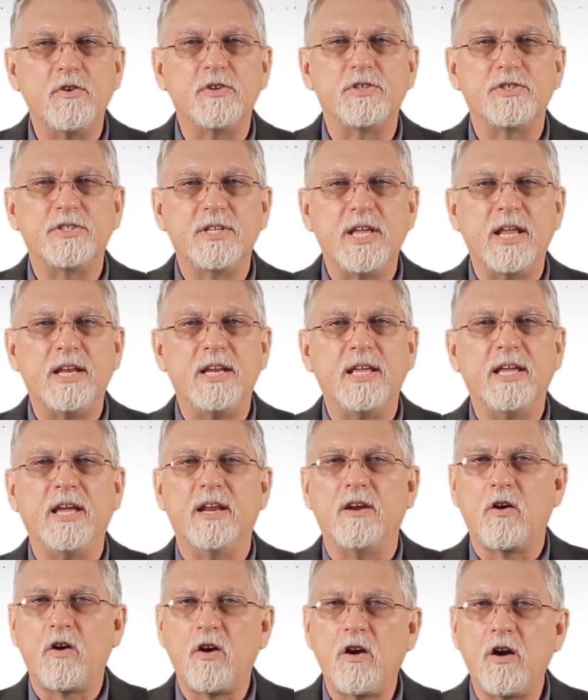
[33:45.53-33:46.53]

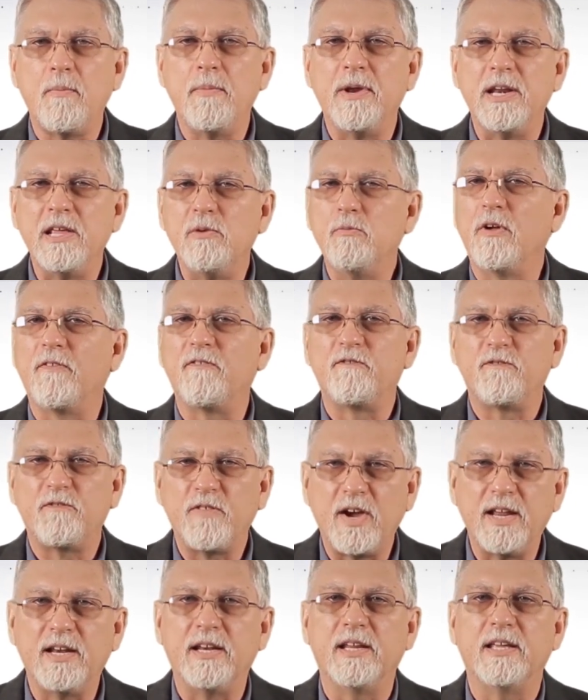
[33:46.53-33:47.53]
understanding and harmony will
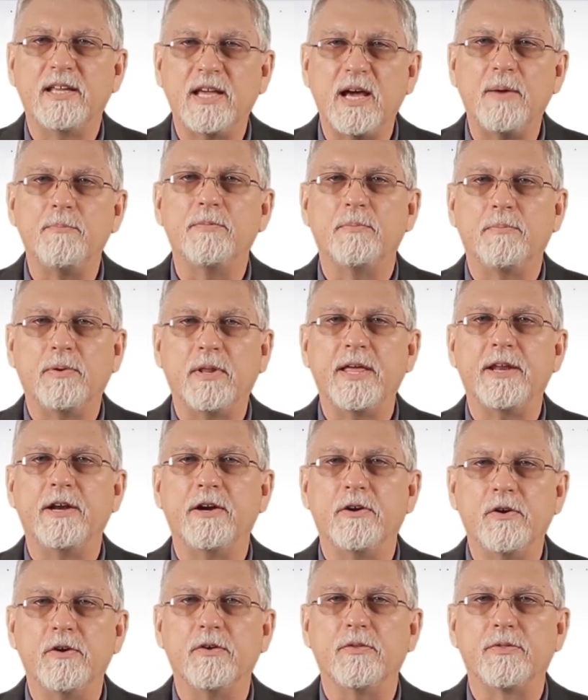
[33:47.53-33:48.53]
finally come to
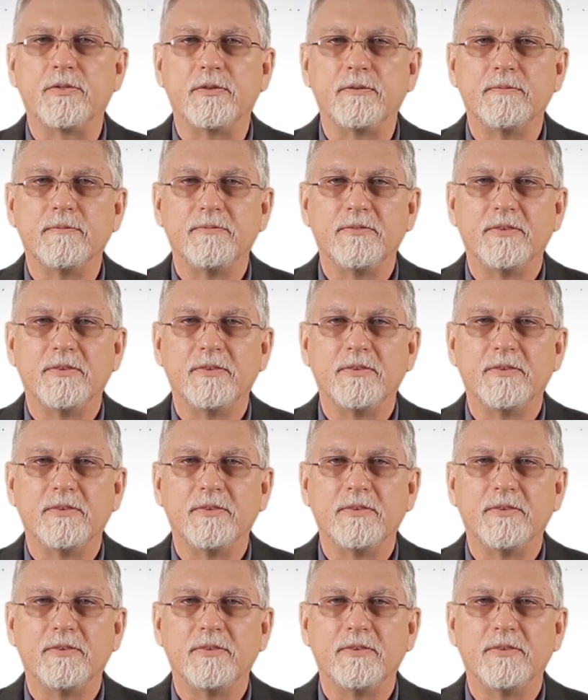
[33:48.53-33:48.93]
planet Earth.